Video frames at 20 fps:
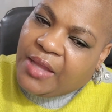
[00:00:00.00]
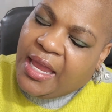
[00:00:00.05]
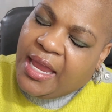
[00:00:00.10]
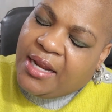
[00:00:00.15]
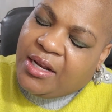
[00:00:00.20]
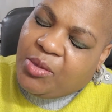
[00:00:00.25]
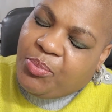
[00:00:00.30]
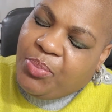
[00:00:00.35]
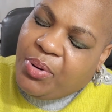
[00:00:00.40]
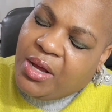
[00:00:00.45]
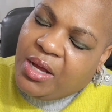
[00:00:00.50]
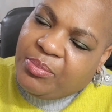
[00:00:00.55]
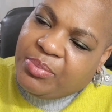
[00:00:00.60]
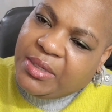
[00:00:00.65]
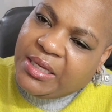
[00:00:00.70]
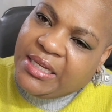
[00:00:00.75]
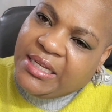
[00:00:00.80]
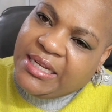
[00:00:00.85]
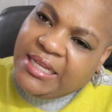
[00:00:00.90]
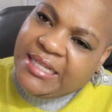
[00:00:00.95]
And the
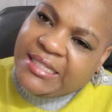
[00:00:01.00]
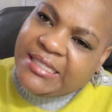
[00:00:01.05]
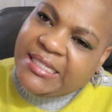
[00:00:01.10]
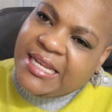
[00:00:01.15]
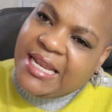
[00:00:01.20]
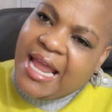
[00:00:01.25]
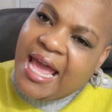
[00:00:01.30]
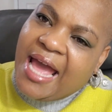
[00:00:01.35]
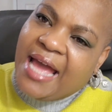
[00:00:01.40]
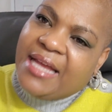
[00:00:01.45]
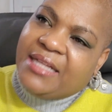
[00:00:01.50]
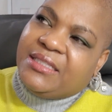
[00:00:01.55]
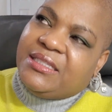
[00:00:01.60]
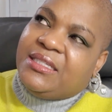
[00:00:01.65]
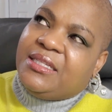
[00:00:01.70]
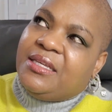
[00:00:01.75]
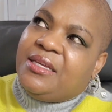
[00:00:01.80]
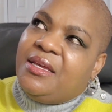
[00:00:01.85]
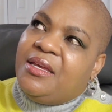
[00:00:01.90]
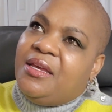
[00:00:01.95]
pumpkin is not
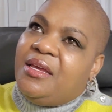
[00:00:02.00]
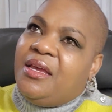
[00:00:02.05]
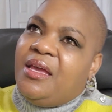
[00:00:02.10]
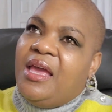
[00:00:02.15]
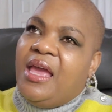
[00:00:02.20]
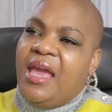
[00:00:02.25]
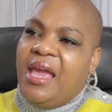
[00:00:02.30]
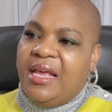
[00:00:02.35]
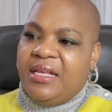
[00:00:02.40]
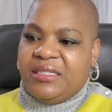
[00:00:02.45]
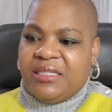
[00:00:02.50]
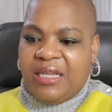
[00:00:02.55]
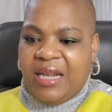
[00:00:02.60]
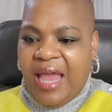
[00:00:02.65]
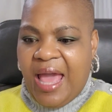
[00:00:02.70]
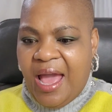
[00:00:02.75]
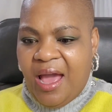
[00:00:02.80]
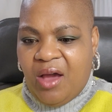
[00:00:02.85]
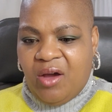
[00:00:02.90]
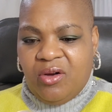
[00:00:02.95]
as
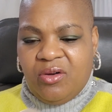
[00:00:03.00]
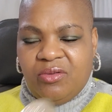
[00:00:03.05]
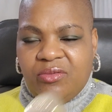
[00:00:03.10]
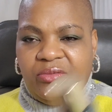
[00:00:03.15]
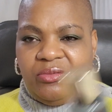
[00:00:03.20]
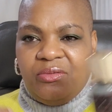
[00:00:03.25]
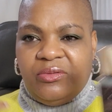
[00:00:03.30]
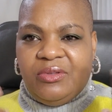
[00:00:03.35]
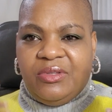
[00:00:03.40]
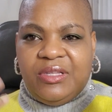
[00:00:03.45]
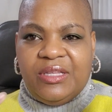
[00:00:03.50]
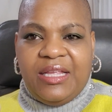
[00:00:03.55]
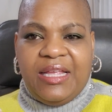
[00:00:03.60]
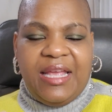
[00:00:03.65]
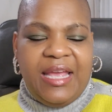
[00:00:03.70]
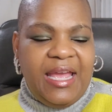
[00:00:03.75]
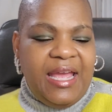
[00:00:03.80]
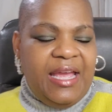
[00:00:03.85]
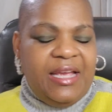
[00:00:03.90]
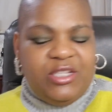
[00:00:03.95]
loud
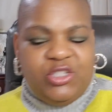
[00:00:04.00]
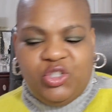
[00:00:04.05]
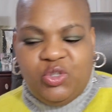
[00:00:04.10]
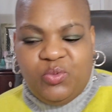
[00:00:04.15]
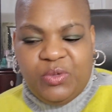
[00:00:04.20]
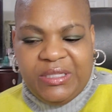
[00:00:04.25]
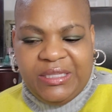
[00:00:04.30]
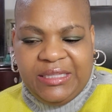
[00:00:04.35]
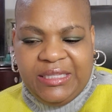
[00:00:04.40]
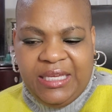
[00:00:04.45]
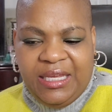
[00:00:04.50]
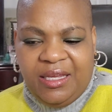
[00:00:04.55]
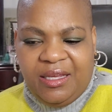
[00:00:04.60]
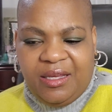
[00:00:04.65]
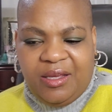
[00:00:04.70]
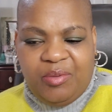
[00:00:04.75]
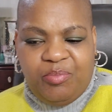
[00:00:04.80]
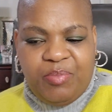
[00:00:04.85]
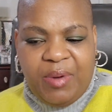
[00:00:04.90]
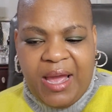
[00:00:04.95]
as you would
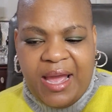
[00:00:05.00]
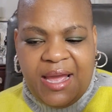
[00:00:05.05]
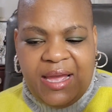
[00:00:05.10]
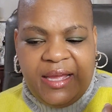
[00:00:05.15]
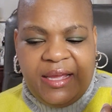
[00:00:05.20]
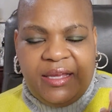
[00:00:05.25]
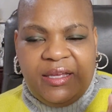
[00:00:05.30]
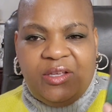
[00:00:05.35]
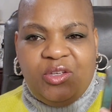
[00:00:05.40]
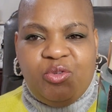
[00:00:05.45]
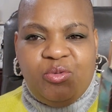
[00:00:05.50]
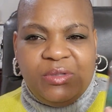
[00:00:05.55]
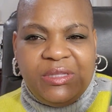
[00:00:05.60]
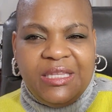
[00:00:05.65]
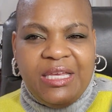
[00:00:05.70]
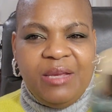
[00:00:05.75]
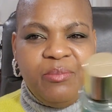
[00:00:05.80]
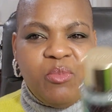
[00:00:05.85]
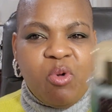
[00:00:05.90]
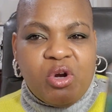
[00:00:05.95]
think. By, you would
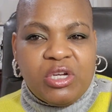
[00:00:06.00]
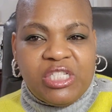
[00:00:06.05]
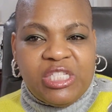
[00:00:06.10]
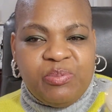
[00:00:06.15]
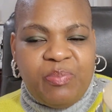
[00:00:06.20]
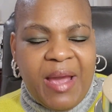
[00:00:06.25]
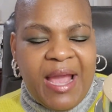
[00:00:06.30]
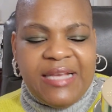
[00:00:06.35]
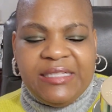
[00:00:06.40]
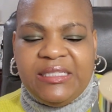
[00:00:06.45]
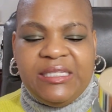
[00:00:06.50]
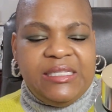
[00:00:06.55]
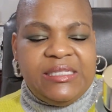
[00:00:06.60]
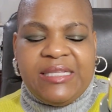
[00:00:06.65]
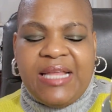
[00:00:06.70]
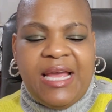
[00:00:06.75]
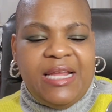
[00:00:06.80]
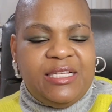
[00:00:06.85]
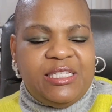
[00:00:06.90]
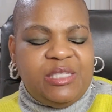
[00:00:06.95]
think more spicy.
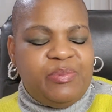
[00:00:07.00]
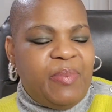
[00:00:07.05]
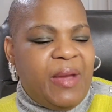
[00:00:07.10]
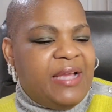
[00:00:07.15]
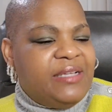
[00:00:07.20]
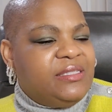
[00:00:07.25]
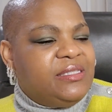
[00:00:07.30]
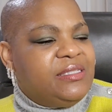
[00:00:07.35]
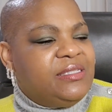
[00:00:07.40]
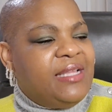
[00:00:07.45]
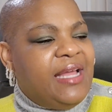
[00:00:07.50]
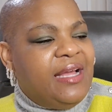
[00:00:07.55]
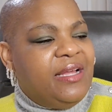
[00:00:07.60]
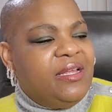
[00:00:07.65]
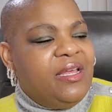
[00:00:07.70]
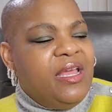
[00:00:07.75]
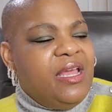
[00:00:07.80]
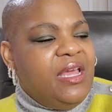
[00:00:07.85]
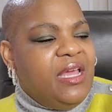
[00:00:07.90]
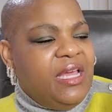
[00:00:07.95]
It's not as spicy. Not,
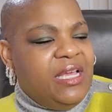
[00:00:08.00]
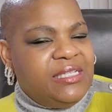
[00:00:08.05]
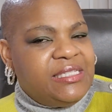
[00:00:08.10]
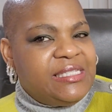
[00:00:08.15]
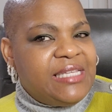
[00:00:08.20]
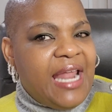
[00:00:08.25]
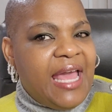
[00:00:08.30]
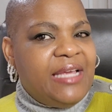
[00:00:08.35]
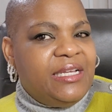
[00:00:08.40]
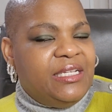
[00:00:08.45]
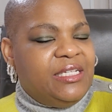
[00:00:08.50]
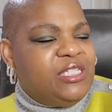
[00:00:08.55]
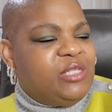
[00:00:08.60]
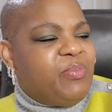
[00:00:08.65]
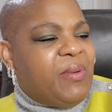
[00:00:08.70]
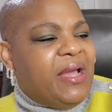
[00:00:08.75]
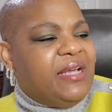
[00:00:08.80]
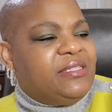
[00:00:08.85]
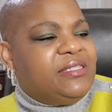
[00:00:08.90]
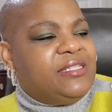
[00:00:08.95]
it's slightly
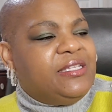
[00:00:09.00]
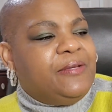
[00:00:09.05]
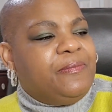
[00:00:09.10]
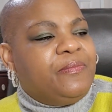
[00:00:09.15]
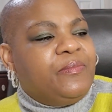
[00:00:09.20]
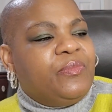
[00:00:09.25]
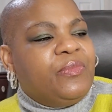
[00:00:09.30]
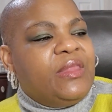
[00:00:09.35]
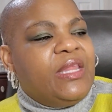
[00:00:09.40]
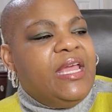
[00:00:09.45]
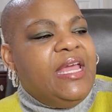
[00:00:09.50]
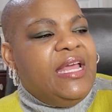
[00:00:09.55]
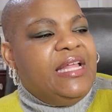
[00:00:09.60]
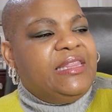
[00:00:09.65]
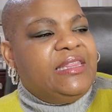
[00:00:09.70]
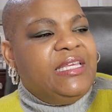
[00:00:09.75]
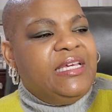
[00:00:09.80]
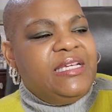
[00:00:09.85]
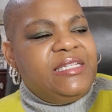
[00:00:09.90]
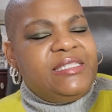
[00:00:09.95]
spicy.
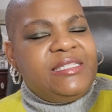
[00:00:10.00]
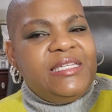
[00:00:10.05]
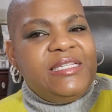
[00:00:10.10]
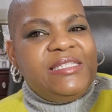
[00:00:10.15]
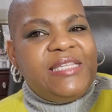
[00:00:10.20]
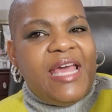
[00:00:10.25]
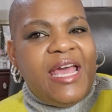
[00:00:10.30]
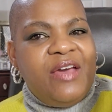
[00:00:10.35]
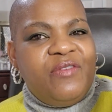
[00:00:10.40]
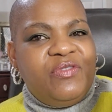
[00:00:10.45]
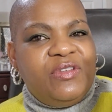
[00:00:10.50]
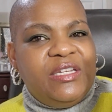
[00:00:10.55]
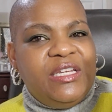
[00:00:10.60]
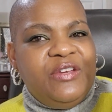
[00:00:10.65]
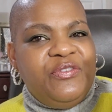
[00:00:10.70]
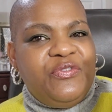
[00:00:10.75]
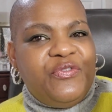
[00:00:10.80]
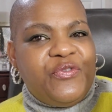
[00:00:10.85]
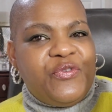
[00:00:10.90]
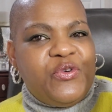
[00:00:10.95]
This is
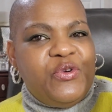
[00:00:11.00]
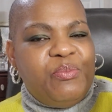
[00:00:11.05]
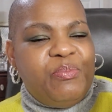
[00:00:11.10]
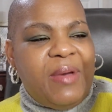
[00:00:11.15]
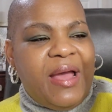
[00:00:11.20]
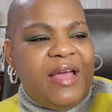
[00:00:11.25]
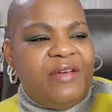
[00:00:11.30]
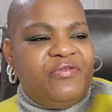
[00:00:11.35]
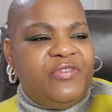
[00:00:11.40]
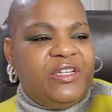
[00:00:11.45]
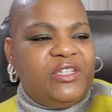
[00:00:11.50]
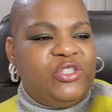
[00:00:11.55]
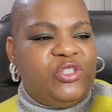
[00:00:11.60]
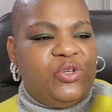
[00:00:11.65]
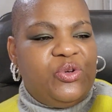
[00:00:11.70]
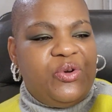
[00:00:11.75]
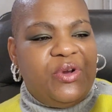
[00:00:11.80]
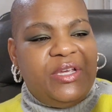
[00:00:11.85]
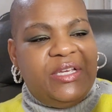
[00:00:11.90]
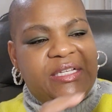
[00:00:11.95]
Heavenly Fruit by
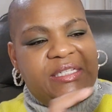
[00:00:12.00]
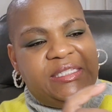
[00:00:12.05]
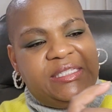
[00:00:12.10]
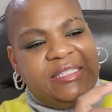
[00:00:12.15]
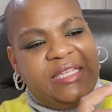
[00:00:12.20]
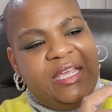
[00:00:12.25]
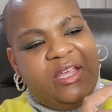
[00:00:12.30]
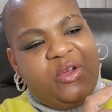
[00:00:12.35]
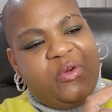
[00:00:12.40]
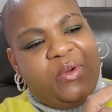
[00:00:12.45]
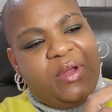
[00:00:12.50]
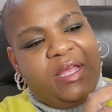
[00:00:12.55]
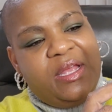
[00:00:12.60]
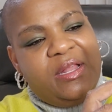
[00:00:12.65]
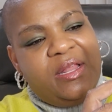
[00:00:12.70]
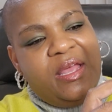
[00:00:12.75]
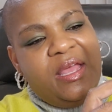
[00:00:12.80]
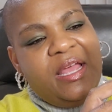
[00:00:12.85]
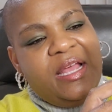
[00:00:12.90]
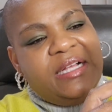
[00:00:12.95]
Victoria's Secret.